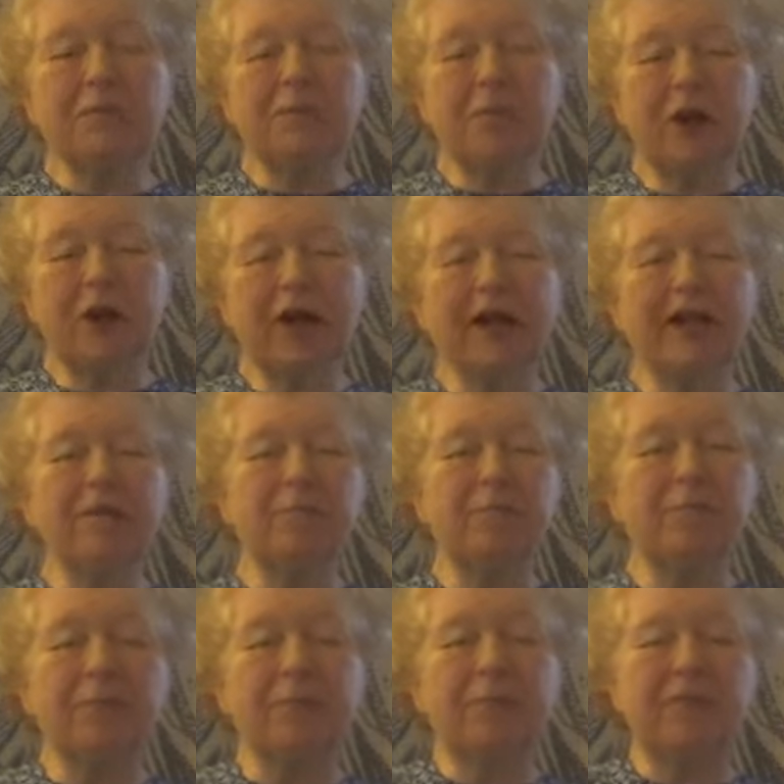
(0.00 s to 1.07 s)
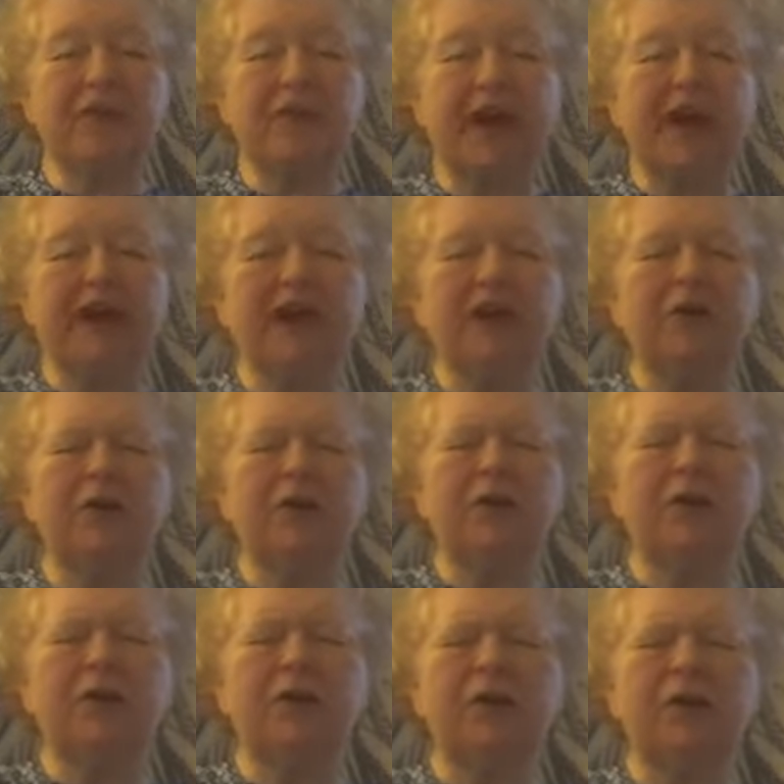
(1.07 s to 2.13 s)
praying, hallelujah,
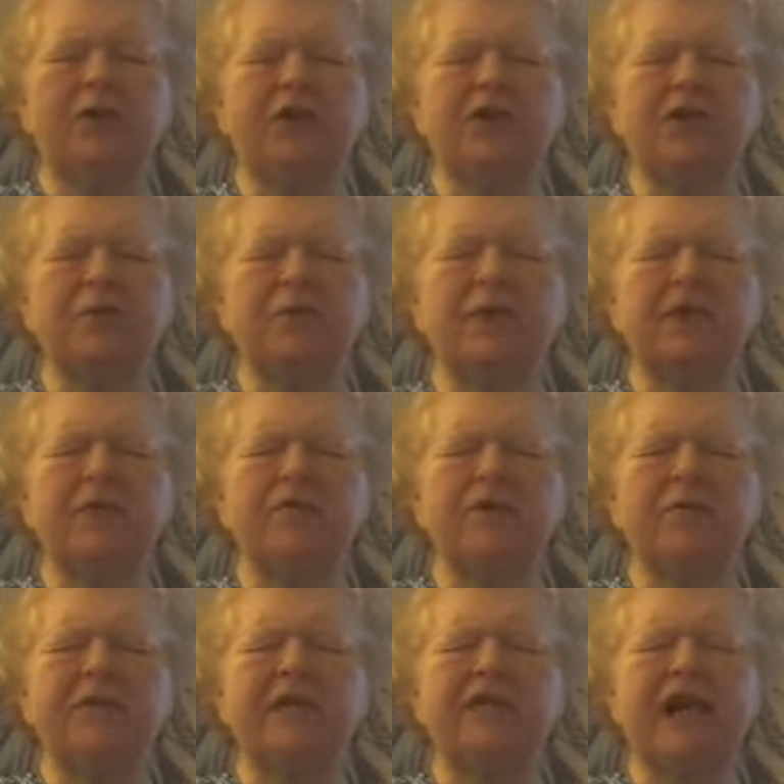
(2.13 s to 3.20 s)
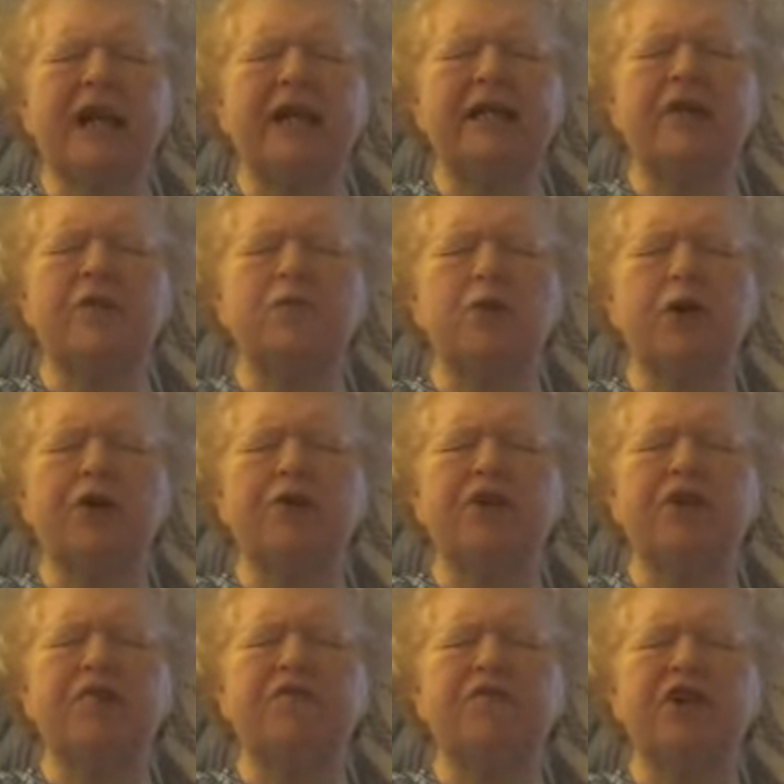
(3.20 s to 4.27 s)
Lord, that you would give them signs and wonders
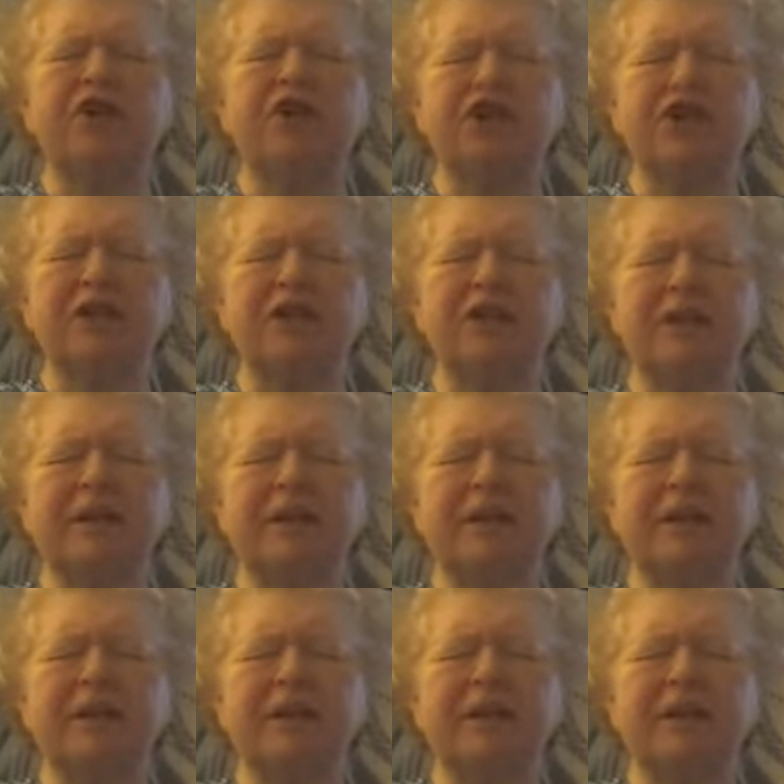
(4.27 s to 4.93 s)
and visions.